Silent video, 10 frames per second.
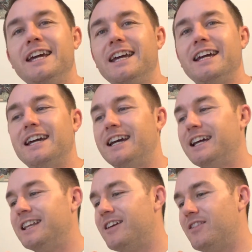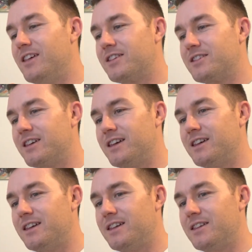And this
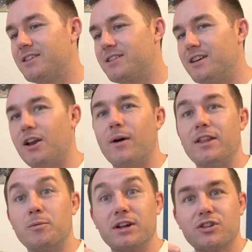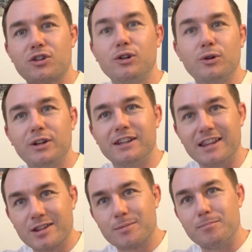is, and then we excluded
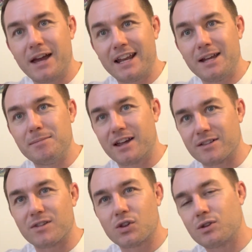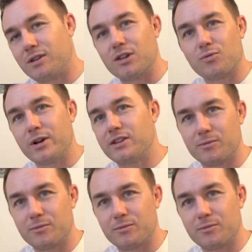this many because of this reason.